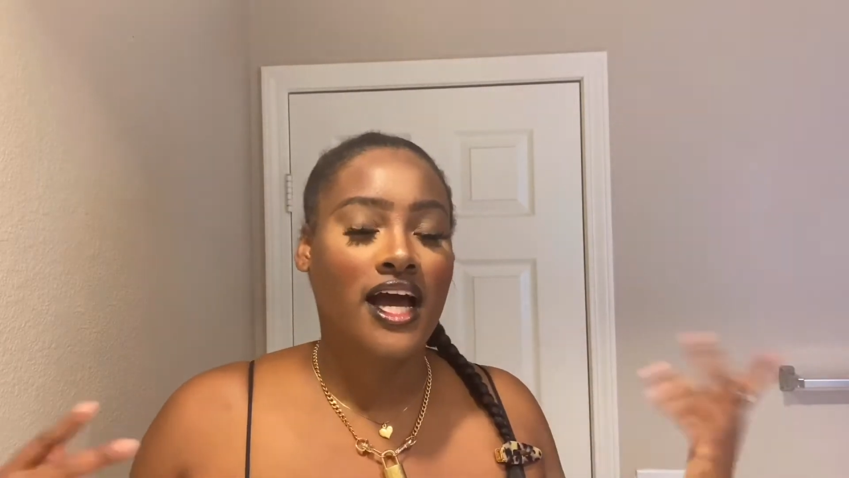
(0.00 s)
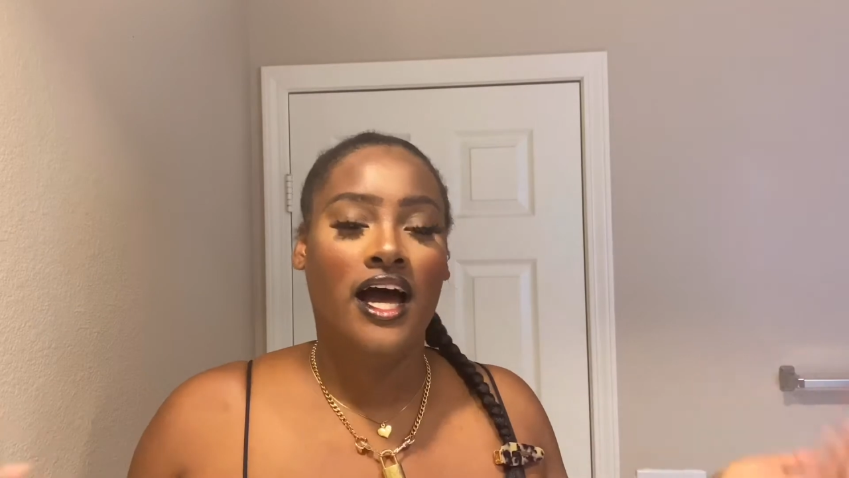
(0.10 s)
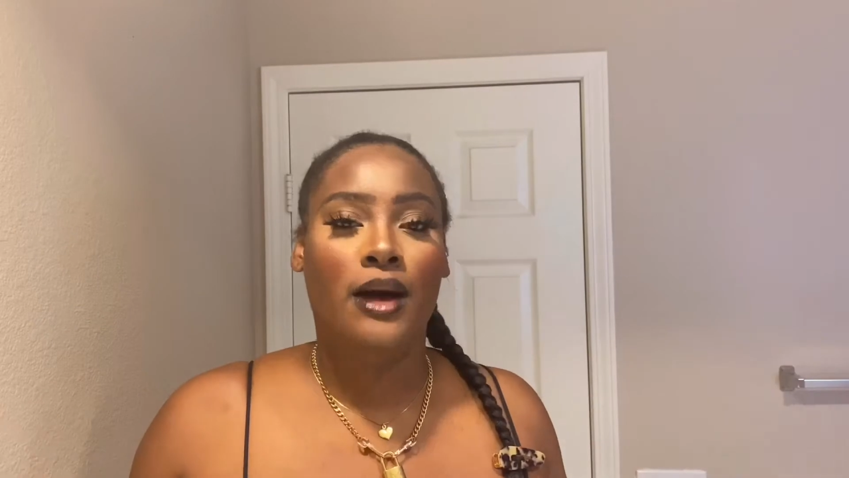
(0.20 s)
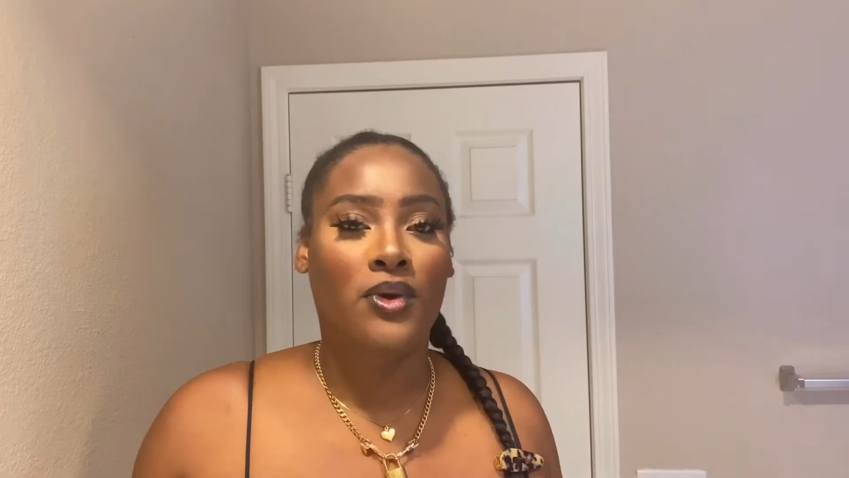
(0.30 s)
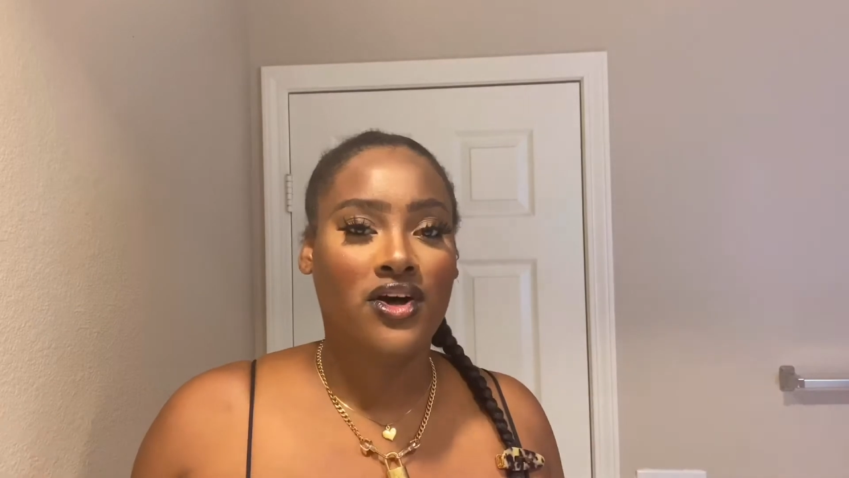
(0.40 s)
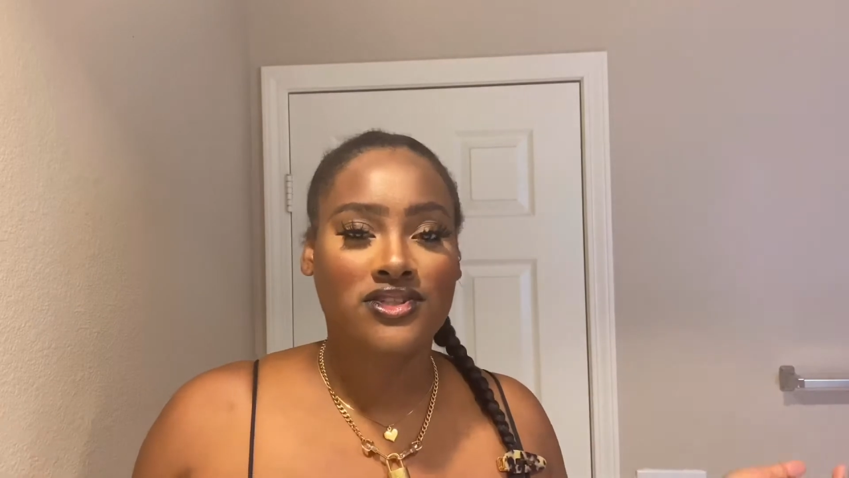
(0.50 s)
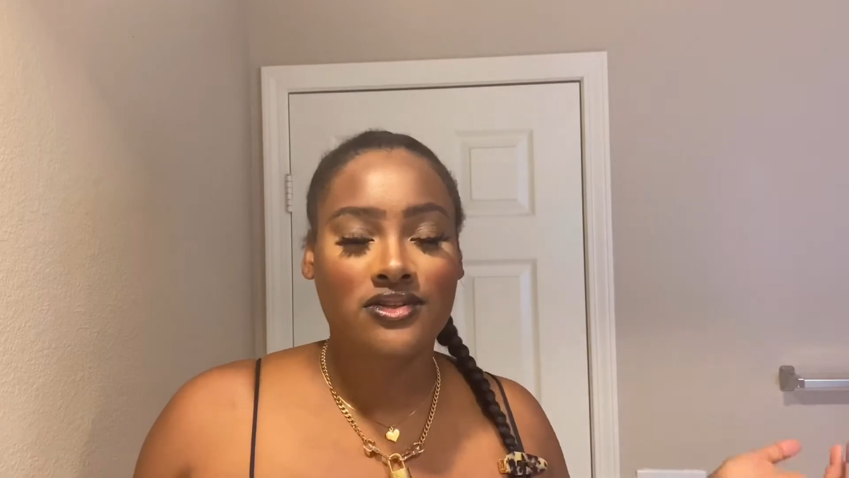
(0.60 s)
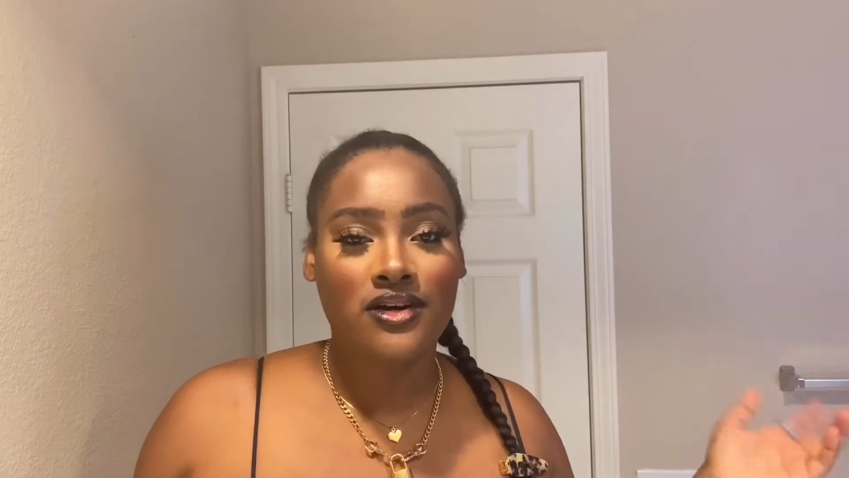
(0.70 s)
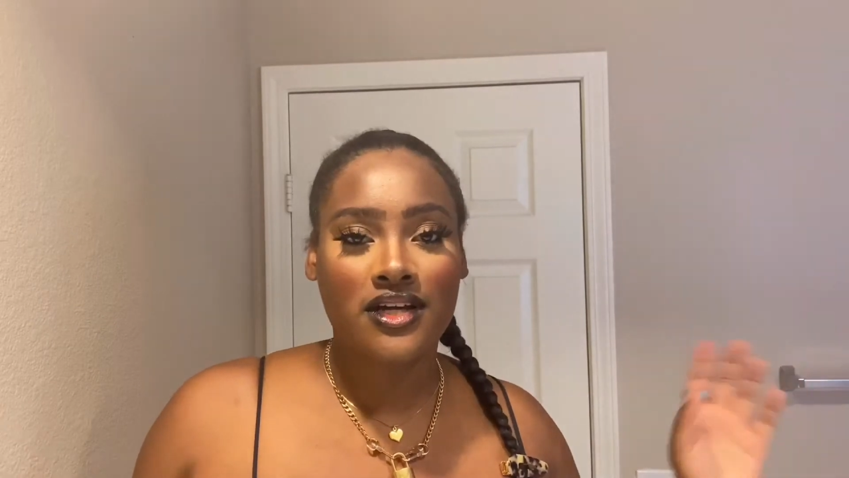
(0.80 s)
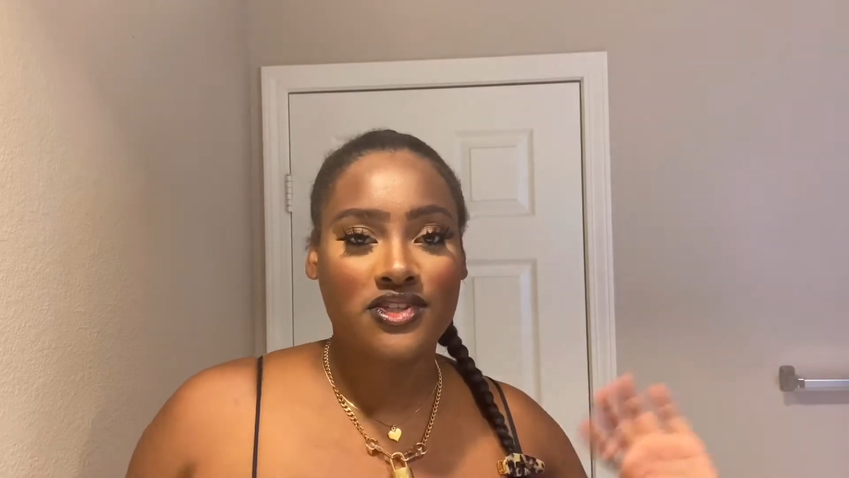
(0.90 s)
I'm also
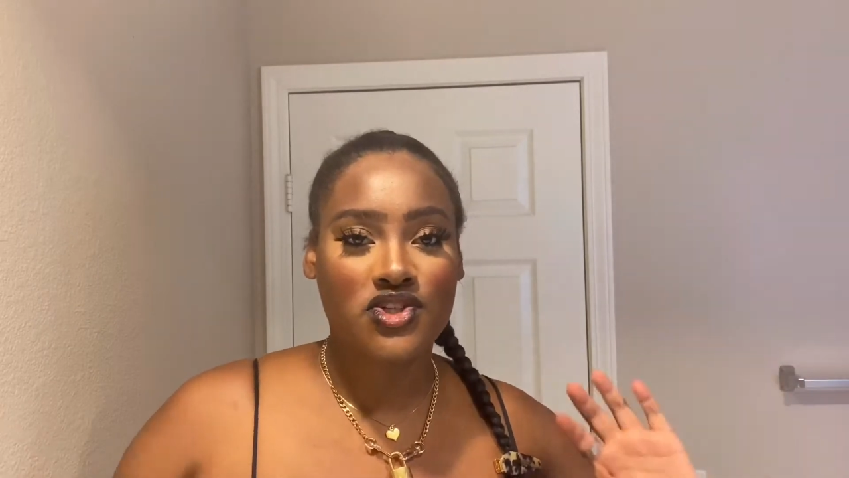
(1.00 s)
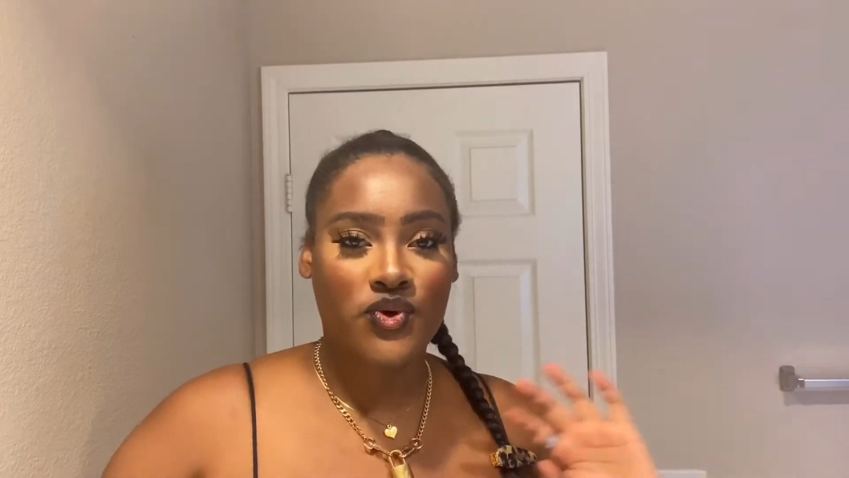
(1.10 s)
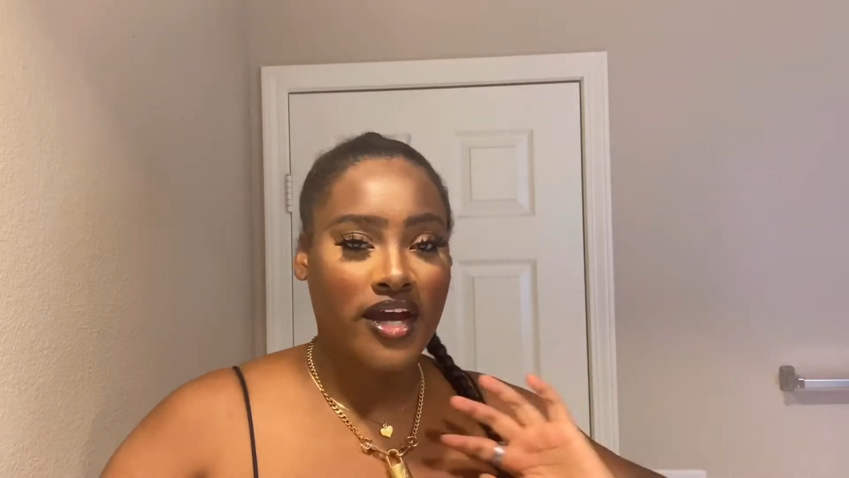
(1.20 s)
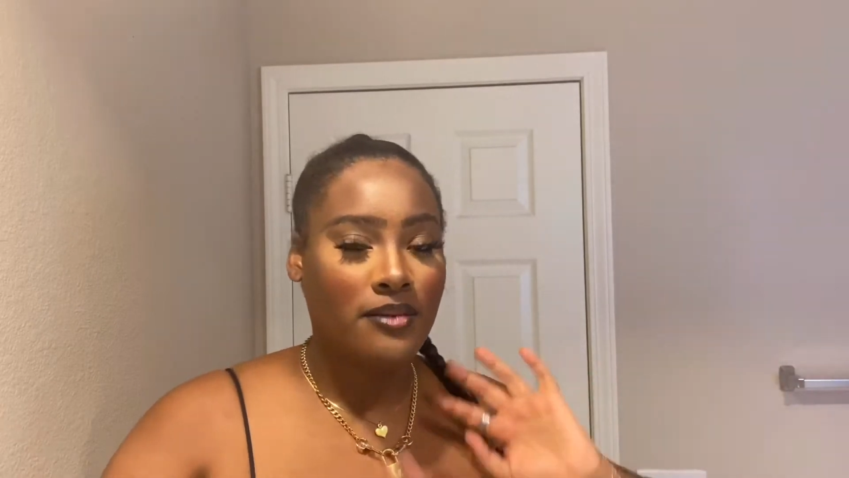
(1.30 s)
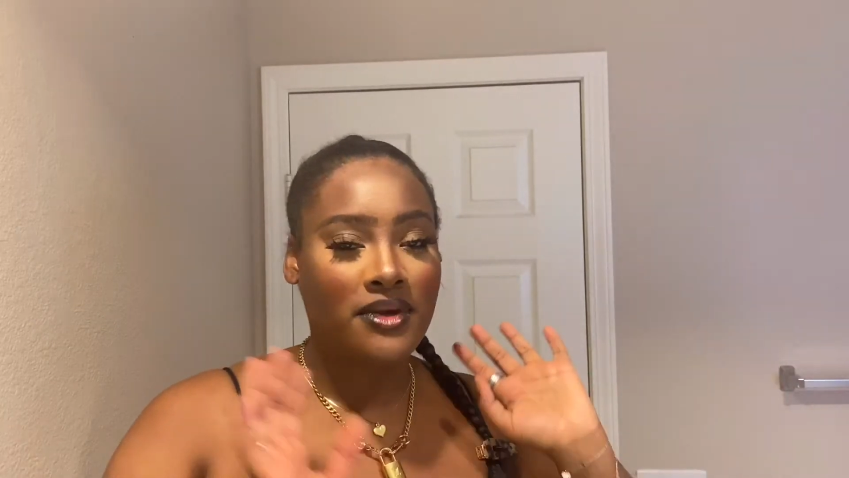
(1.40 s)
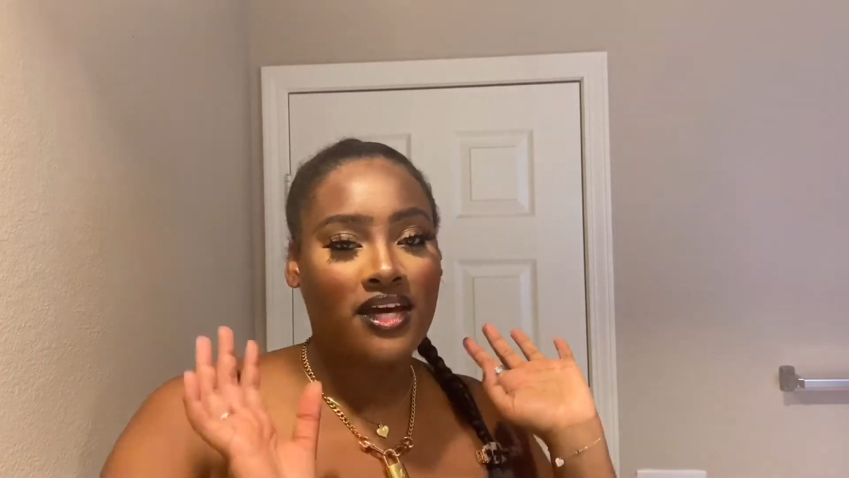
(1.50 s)
on Instagram.